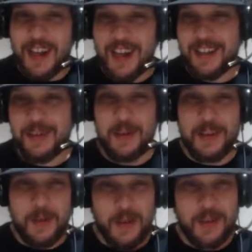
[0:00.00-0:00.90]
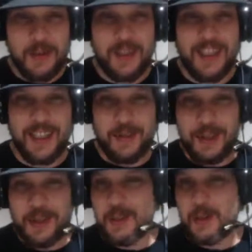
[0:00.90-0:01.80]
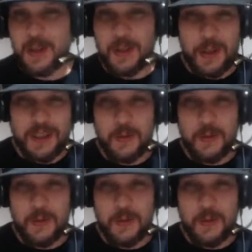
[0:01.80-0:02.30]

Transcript: I'll agree with you on truth, truth and loyalty.